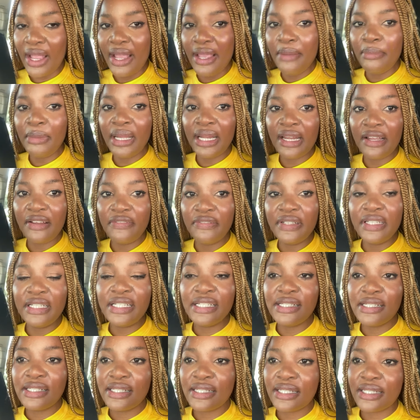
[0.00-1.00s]
my
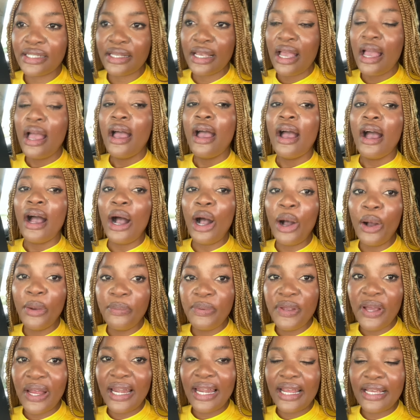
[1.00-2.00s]
lovelies, I hope
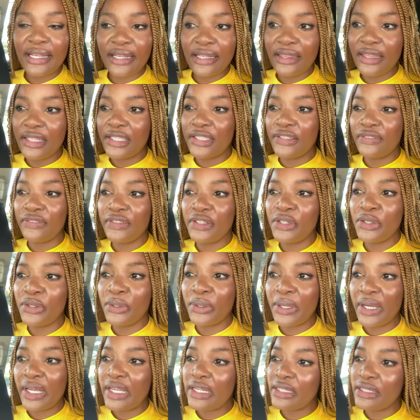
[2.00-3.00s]
you are liking this video
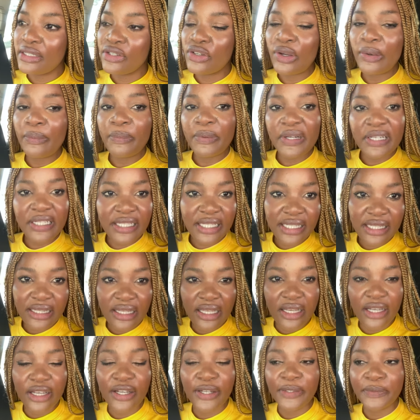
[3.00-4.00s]
and you're pressing
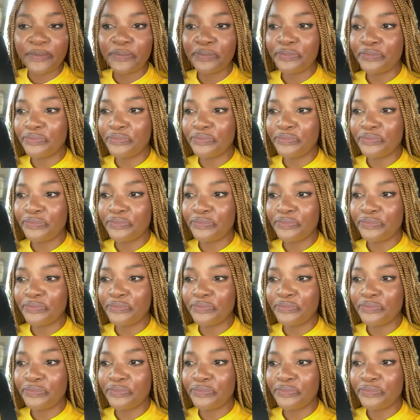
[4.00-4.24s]
the